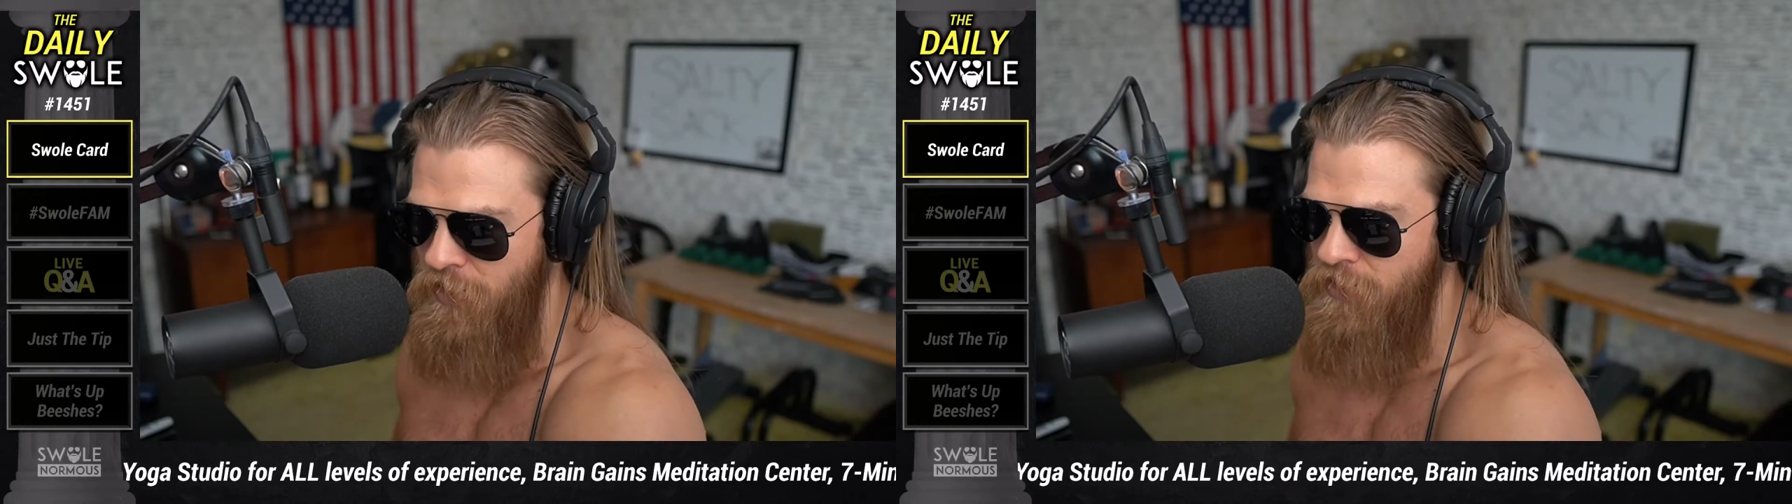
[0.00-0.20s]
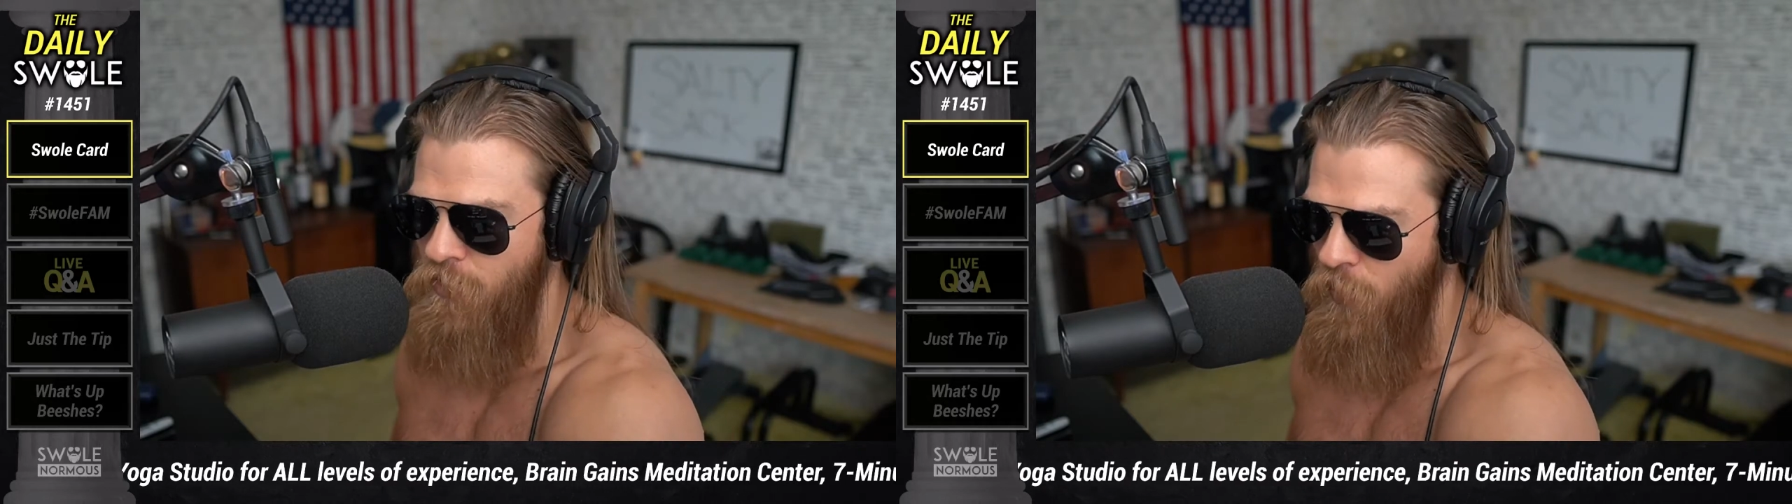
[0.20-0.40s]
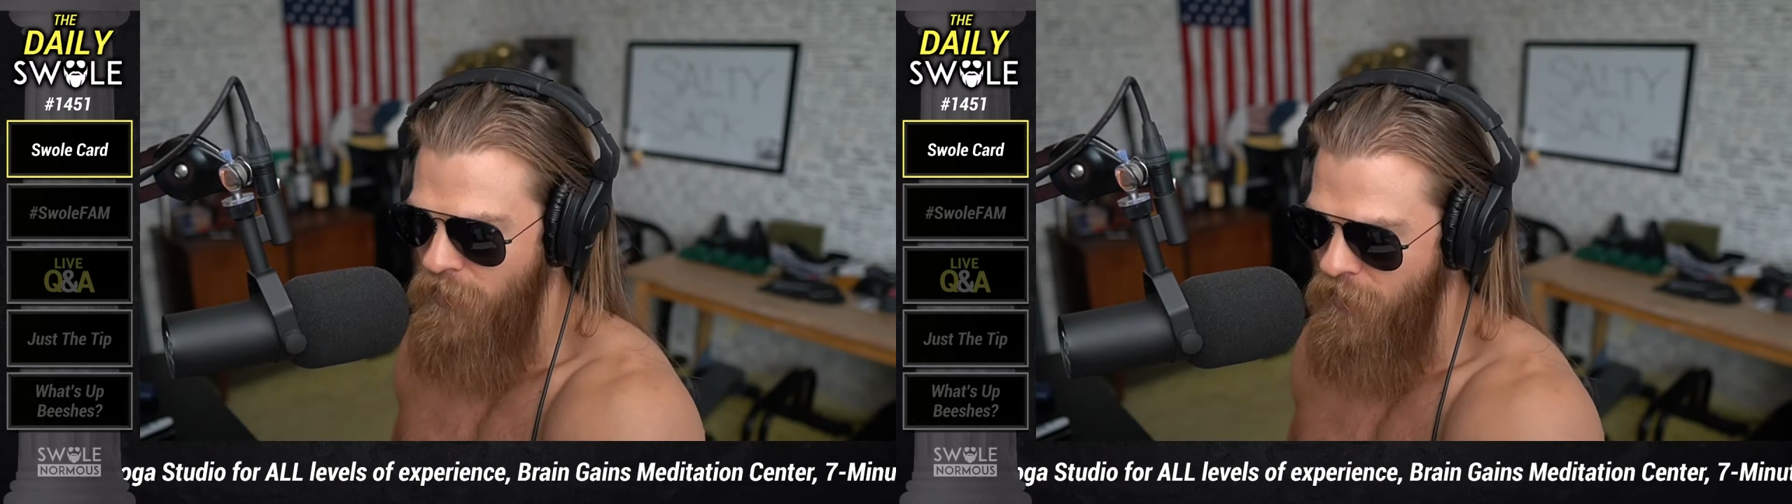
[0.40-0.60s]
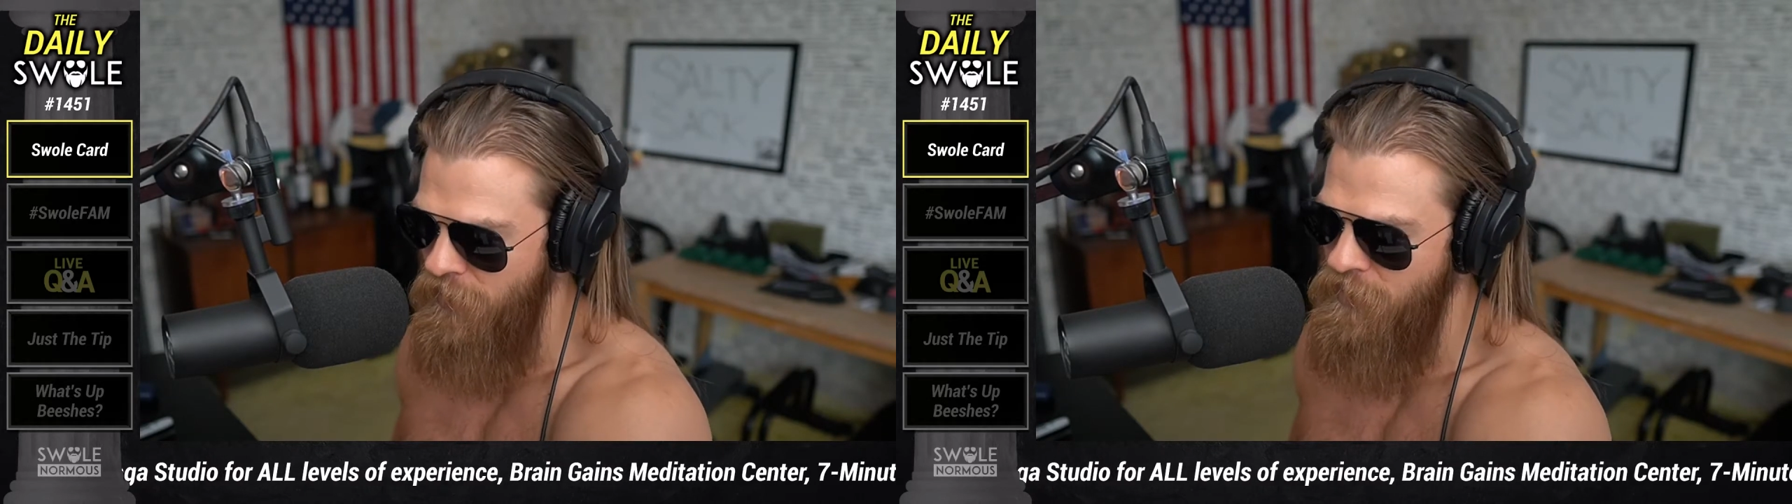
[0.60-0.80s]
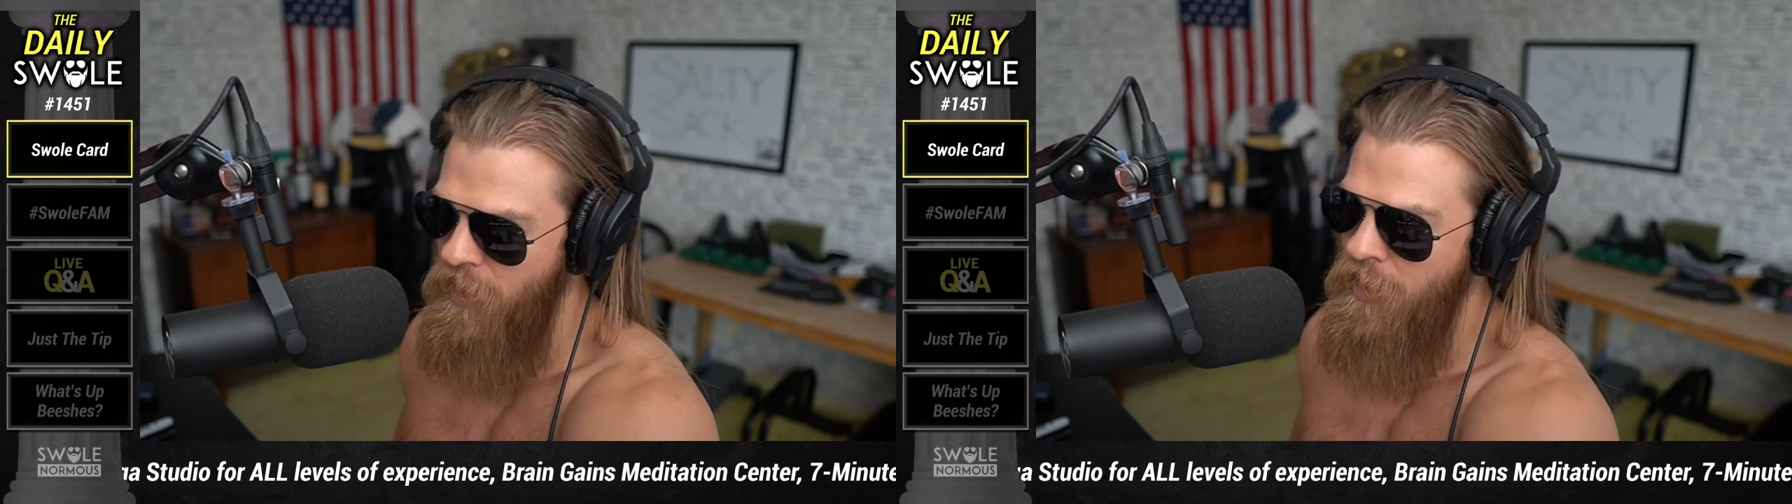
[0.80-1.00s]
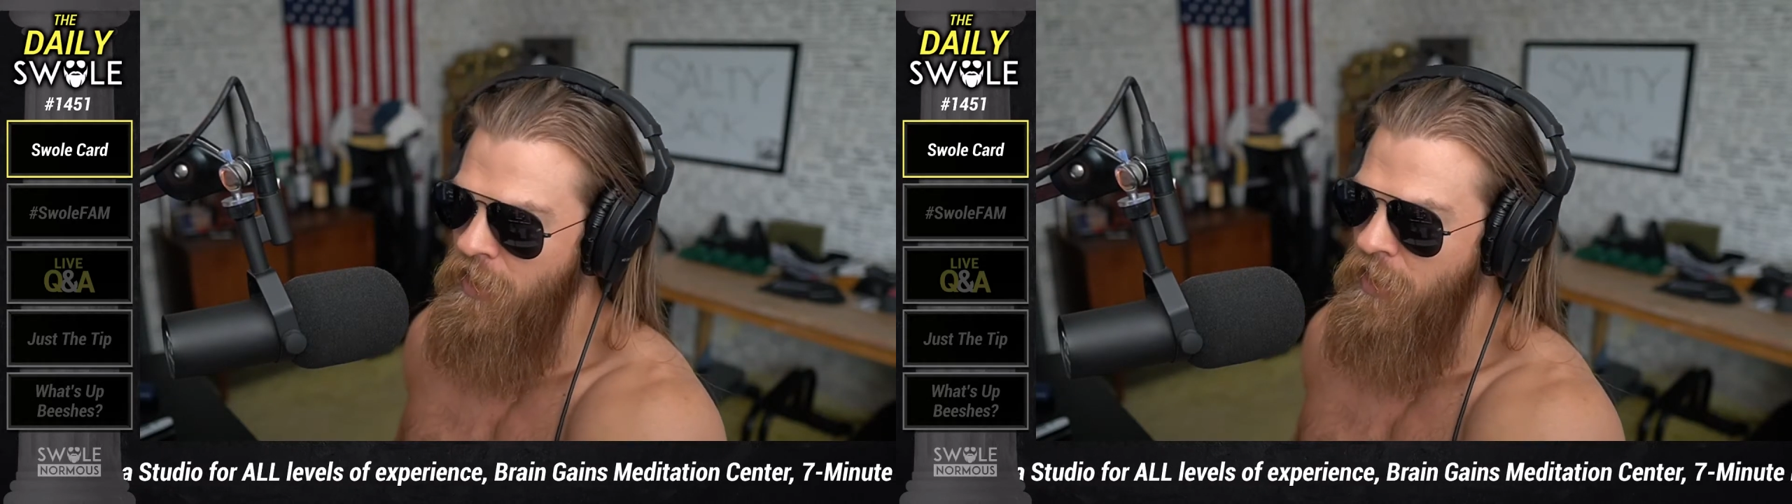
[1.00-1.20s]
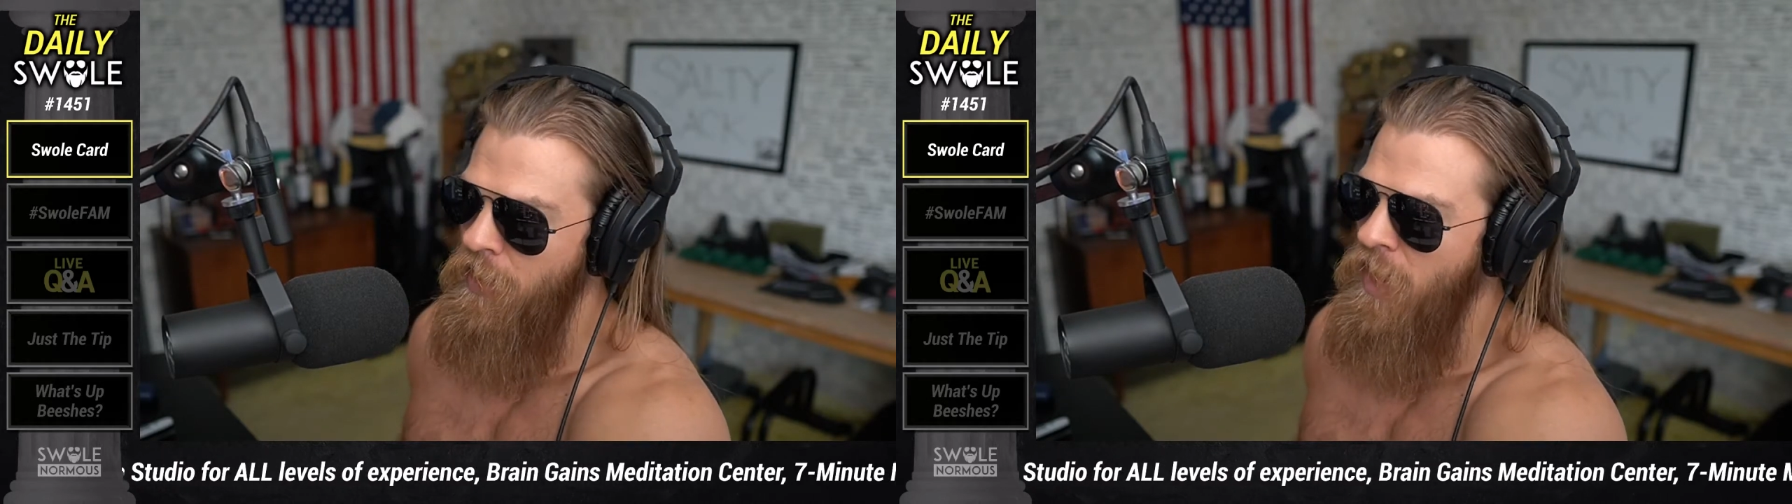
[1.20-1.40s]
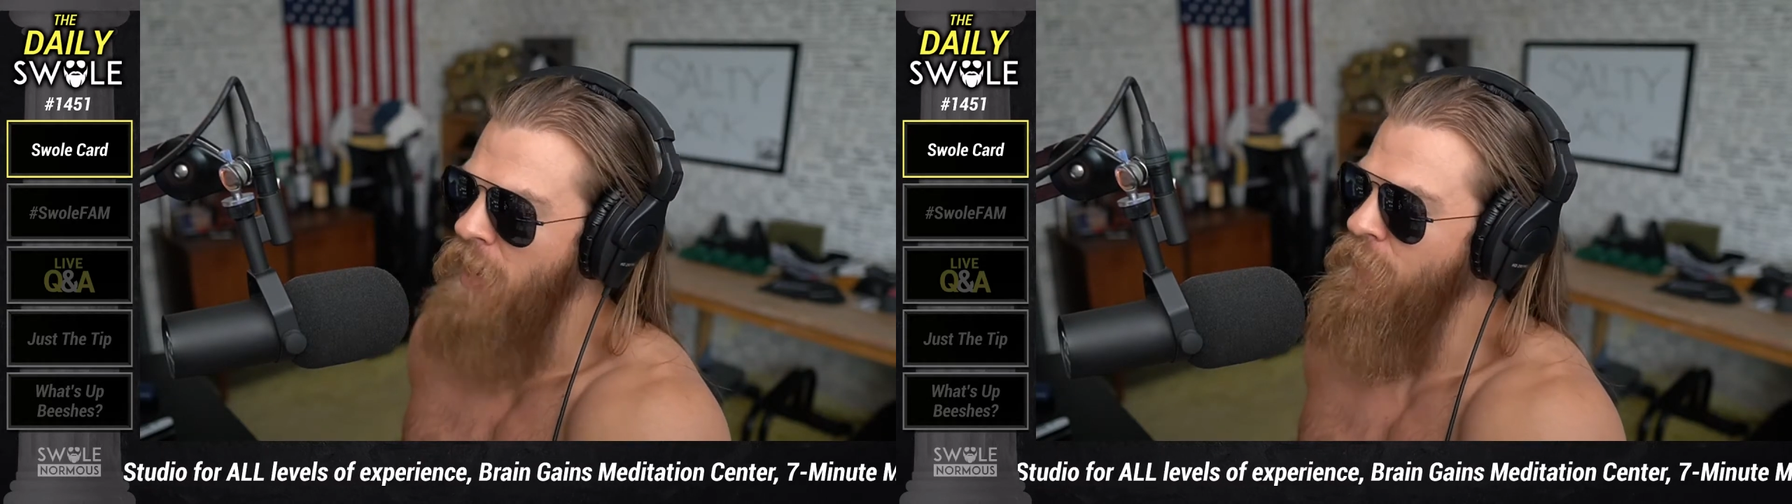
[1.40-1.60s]
instant weight loss,
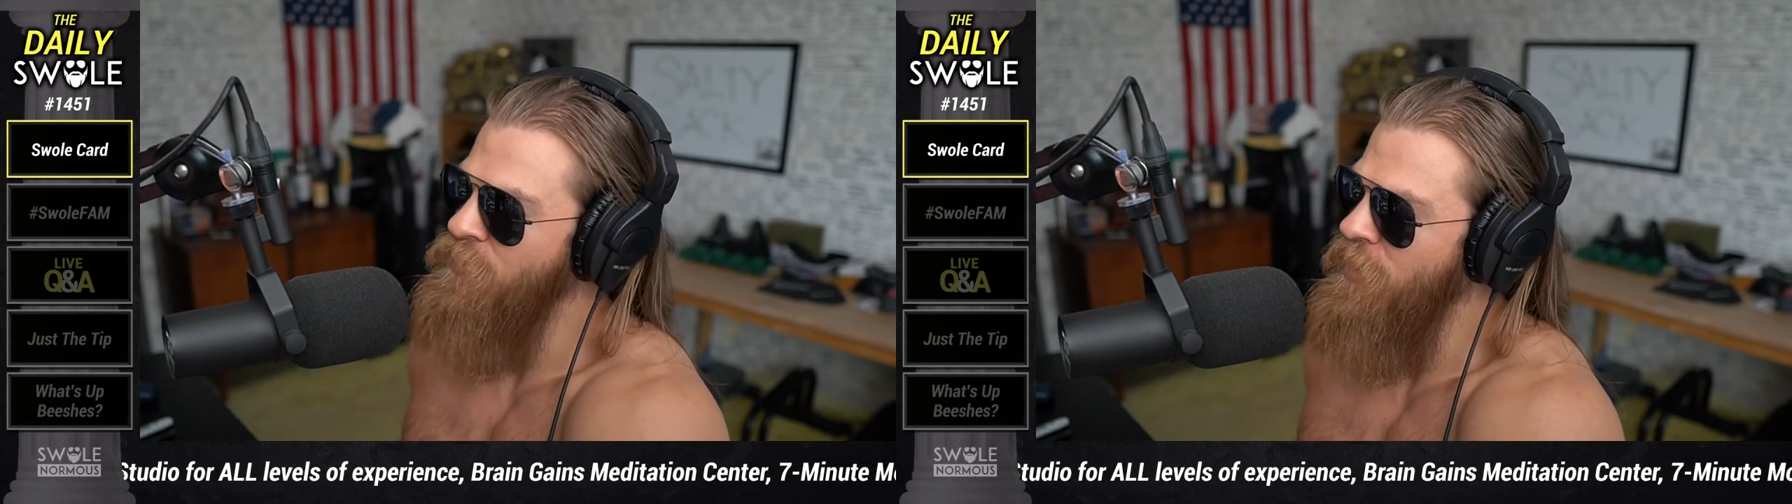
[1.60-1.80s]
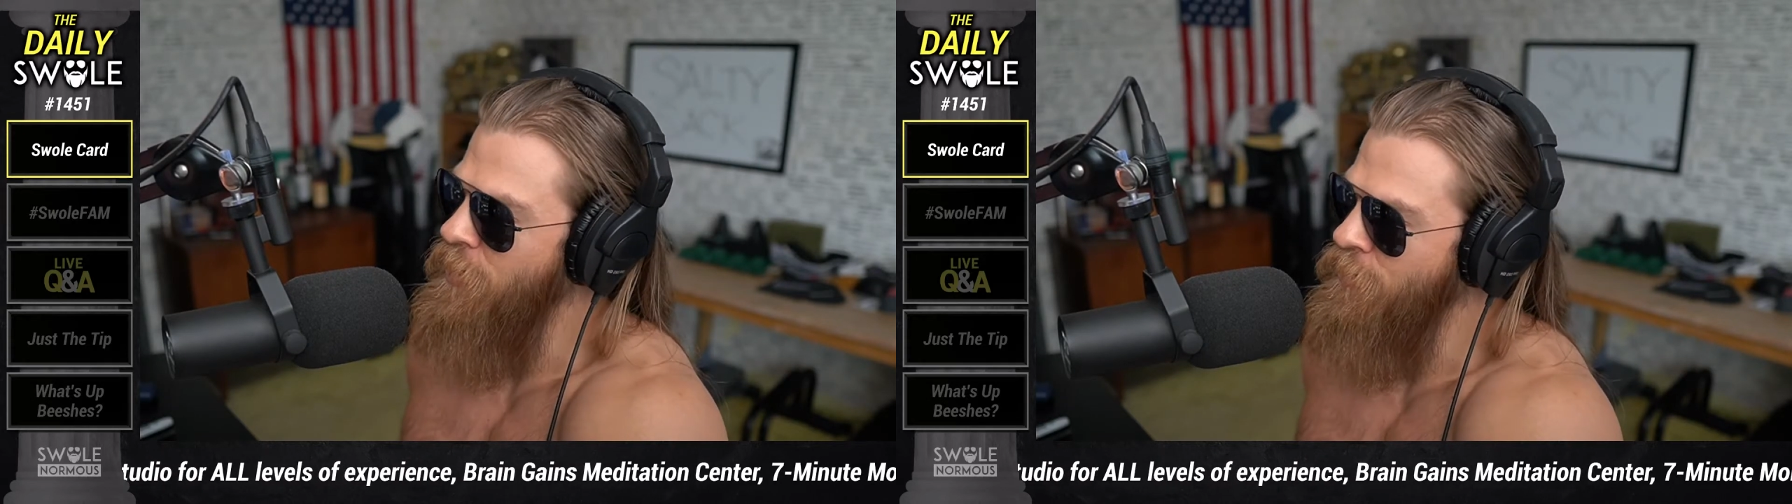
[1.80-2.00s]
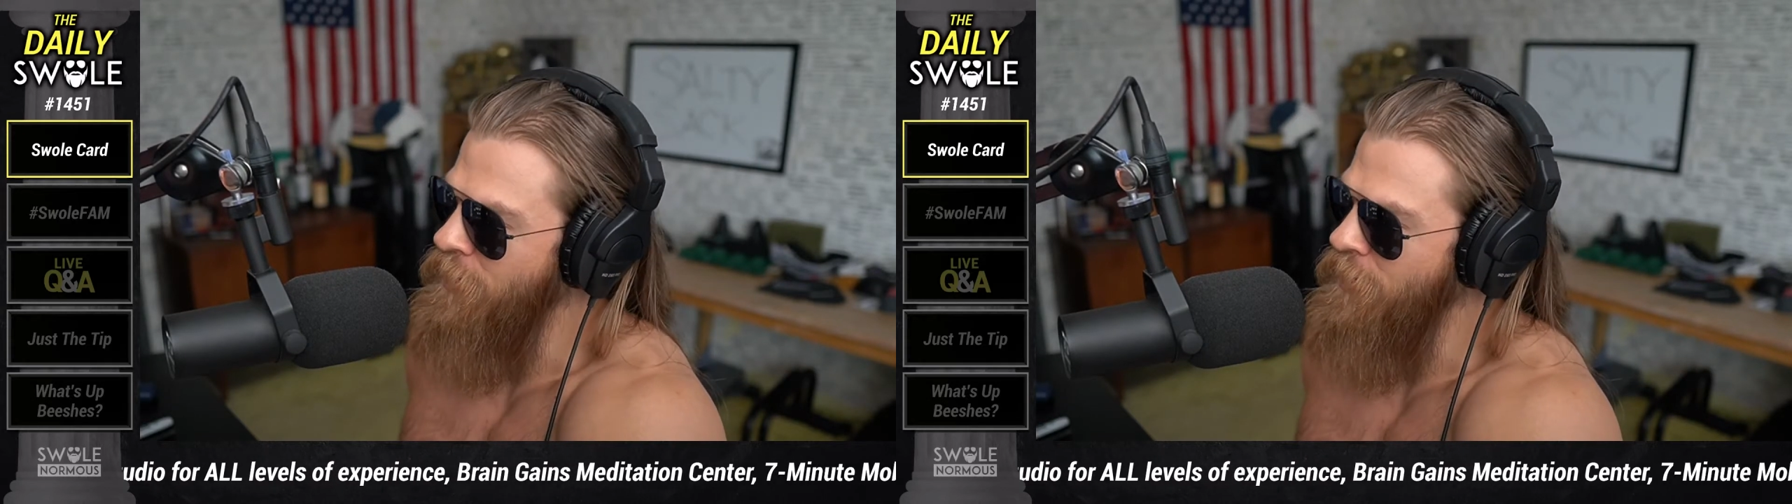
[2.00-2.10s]
but they're